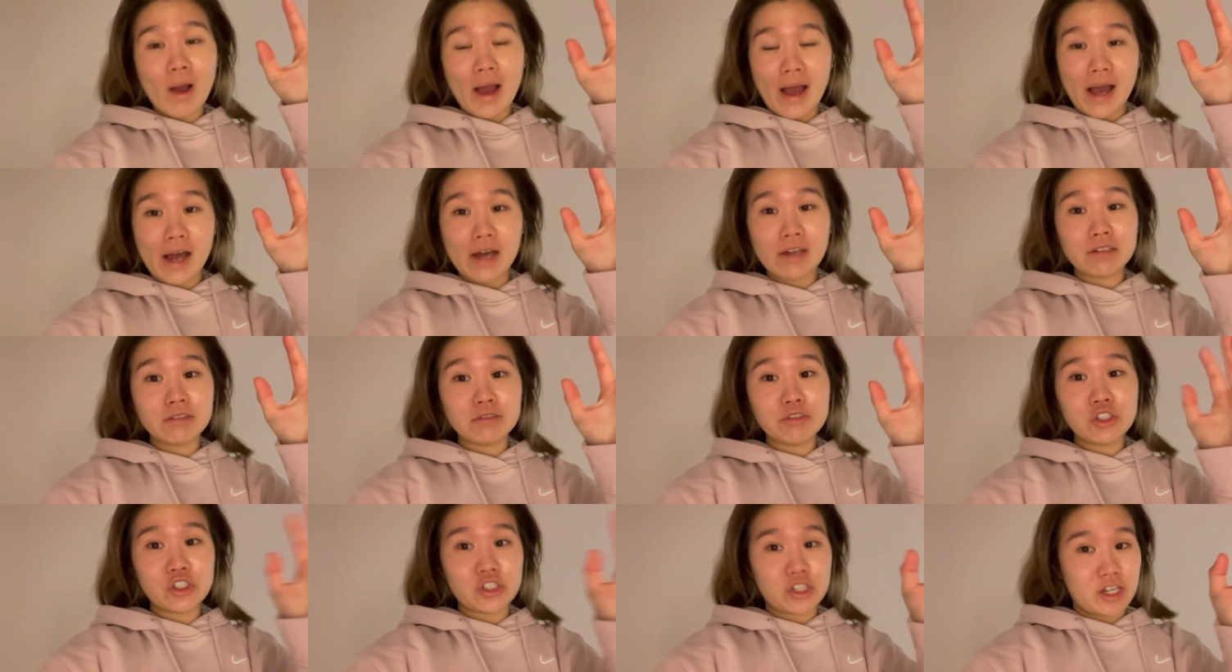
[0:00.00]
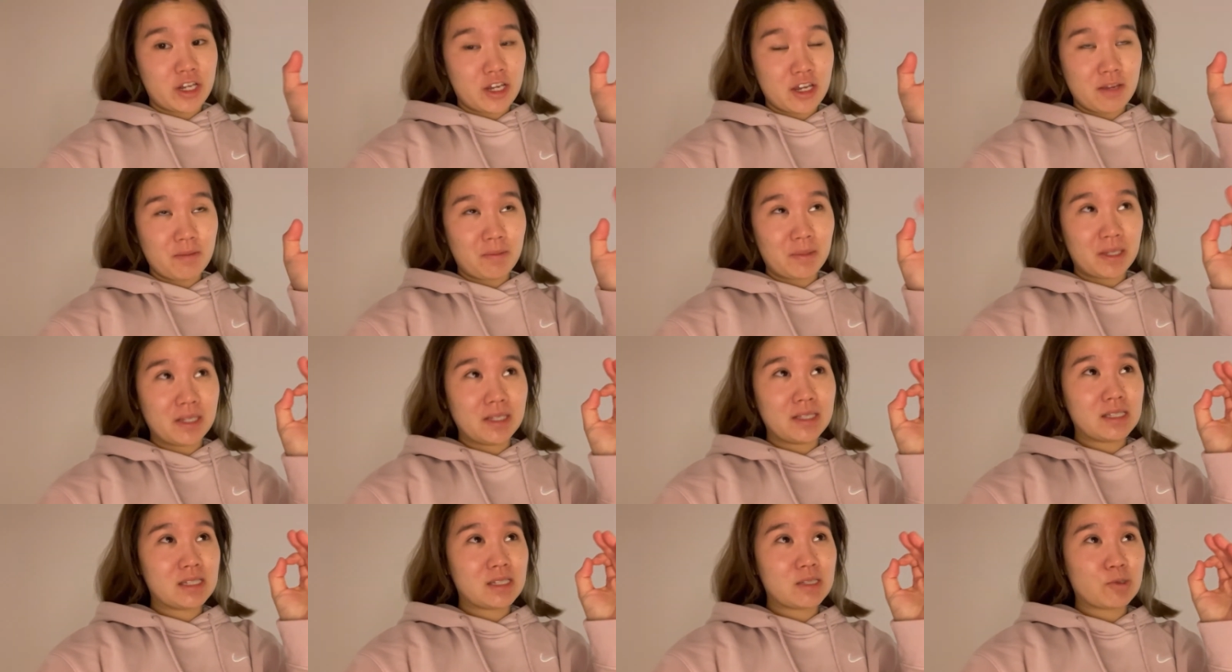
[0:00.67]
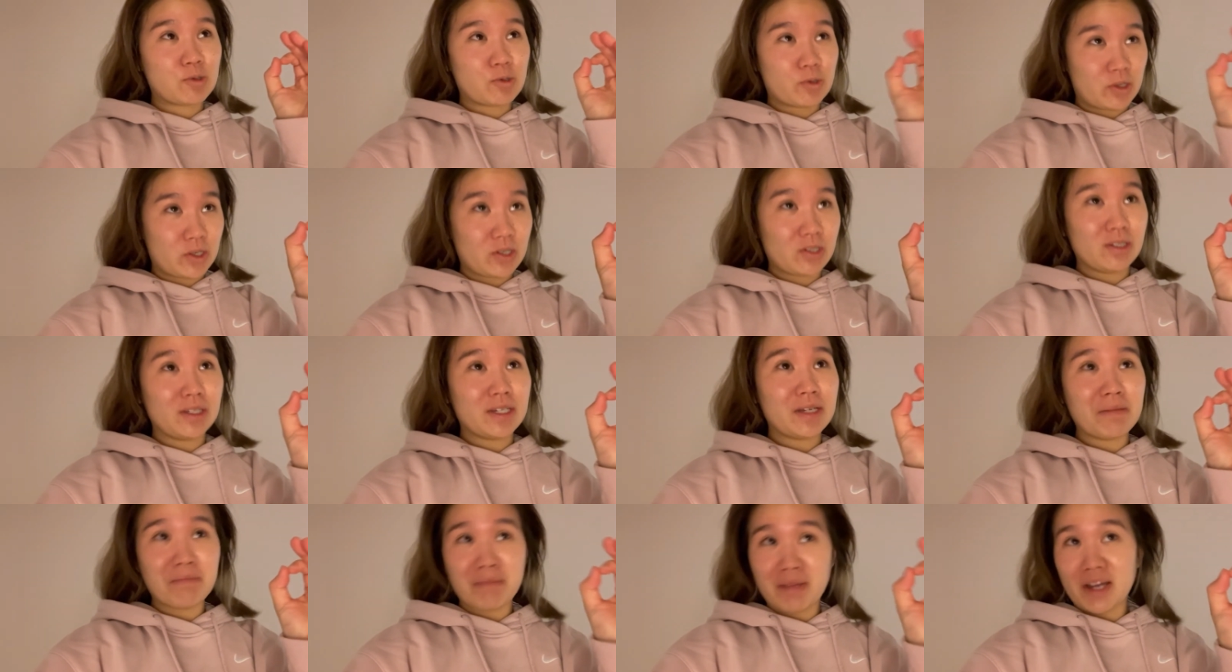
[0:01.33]
out of shape. It's
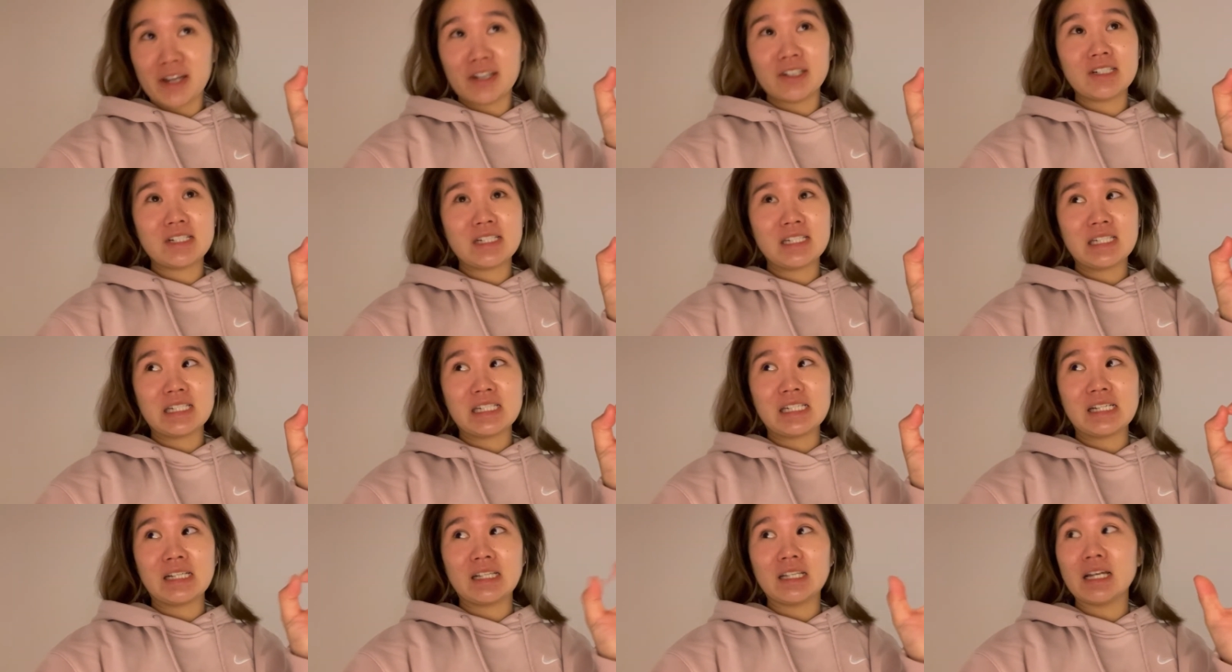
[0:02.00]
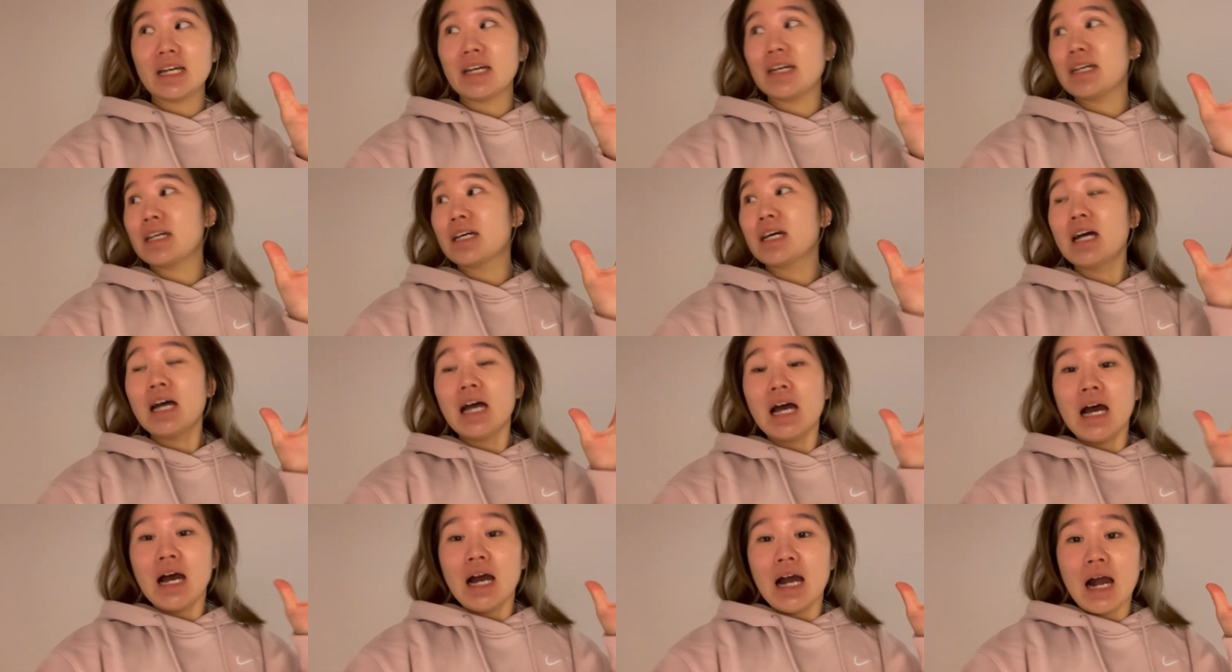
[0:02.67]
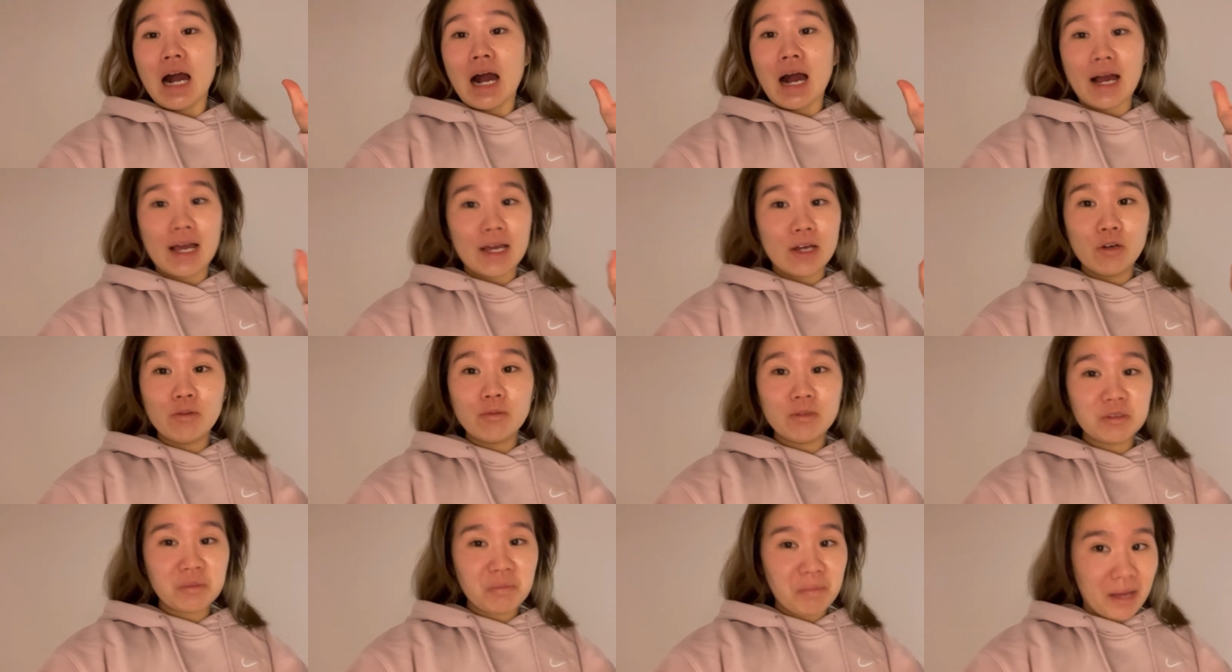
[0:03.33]
really embarrassing. Like, I
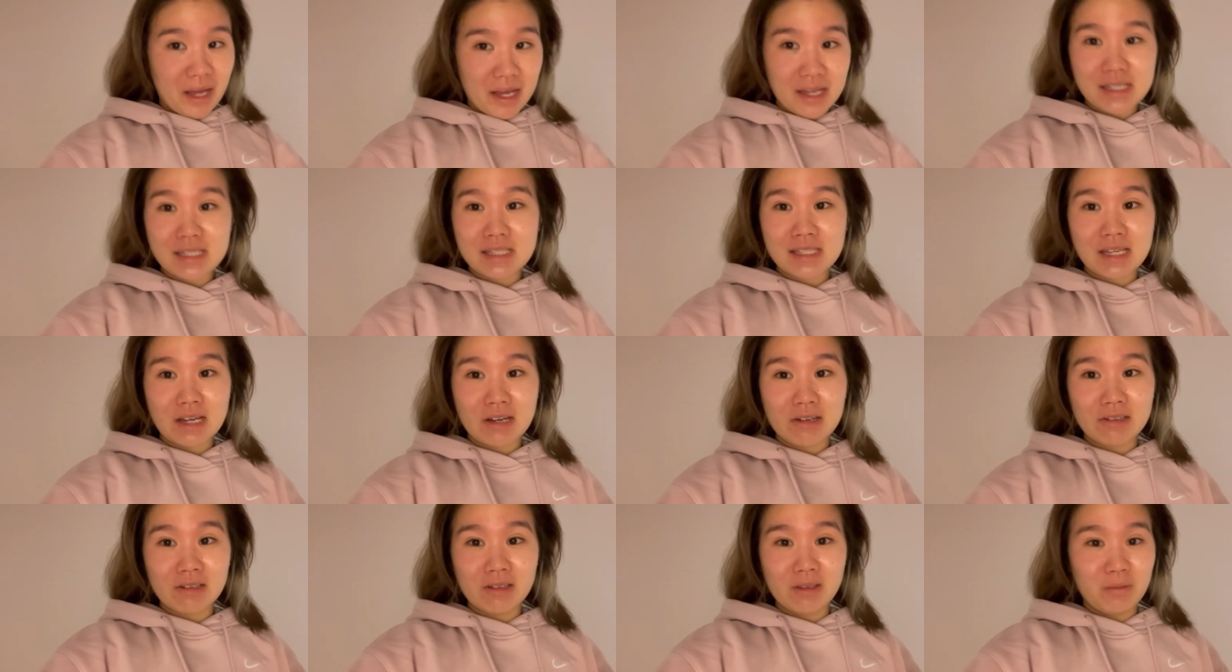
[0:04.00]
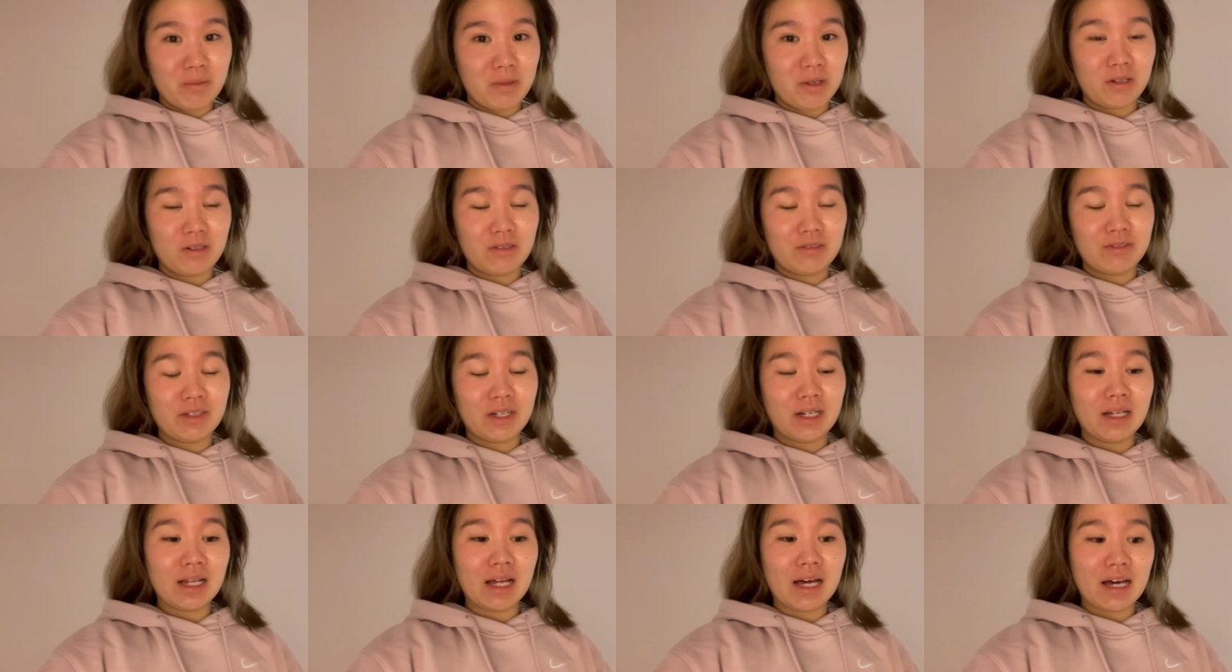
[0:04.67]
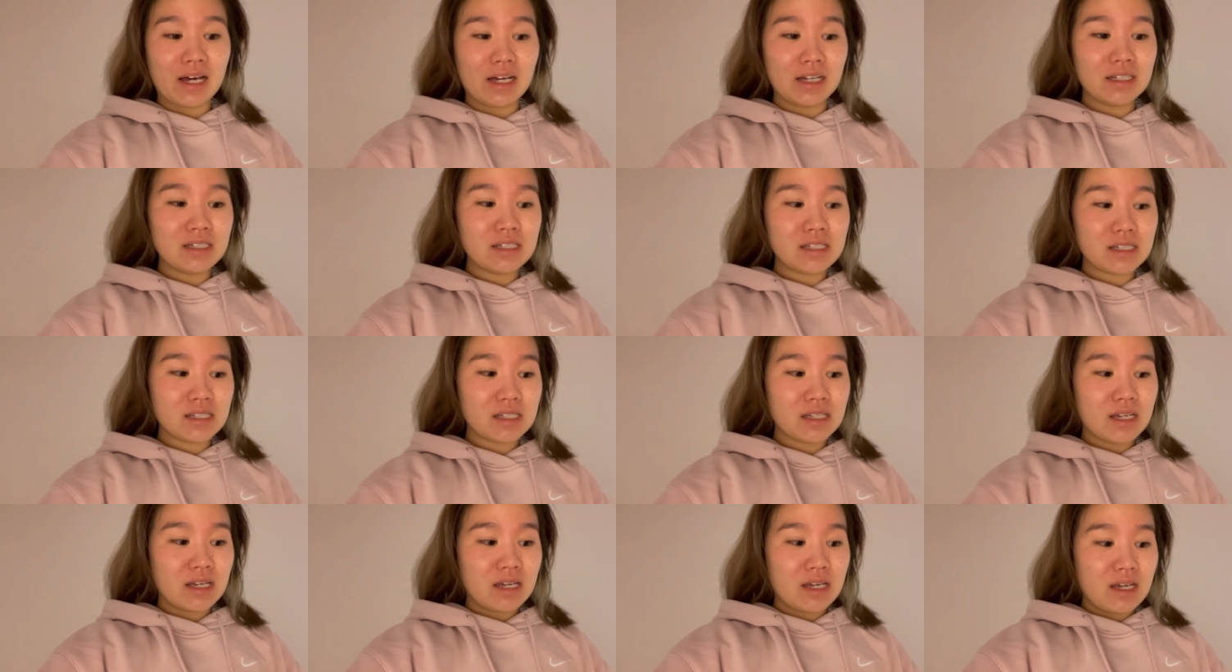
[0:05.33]
almost passed out in the middle of the class.